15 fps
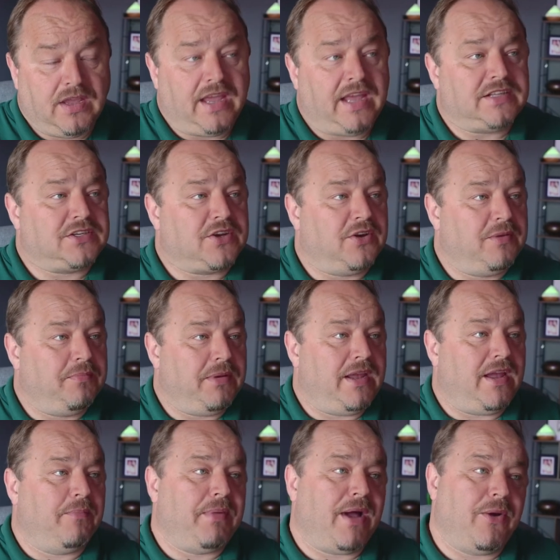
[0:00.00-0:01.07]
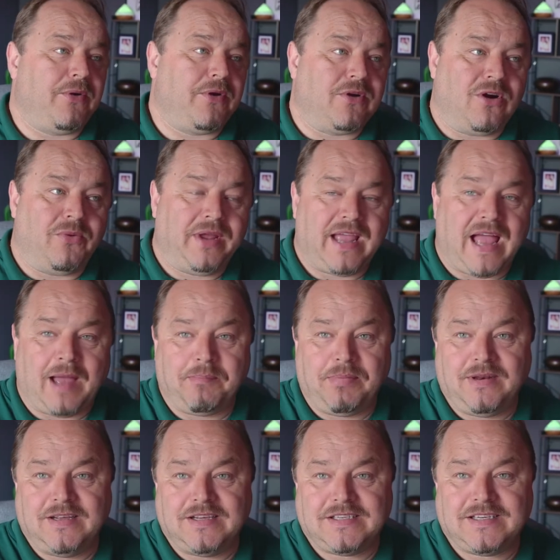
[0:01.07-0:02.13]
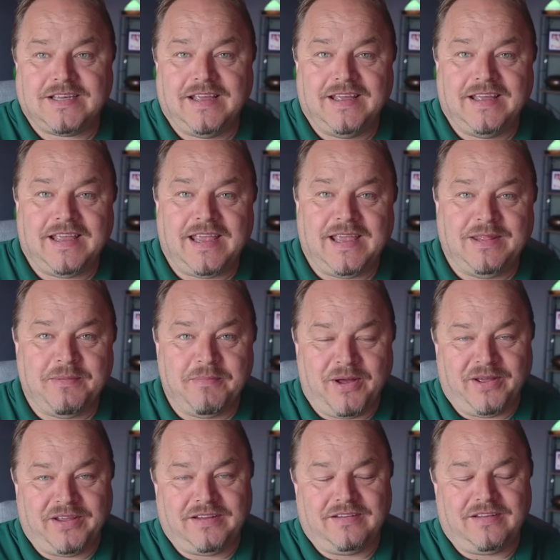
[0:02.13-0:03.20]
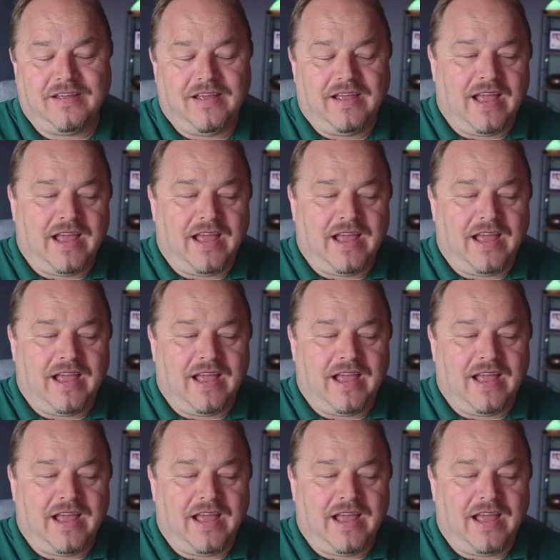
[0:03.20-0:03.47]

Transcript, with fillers: It's going to be about growing happiness in the mind.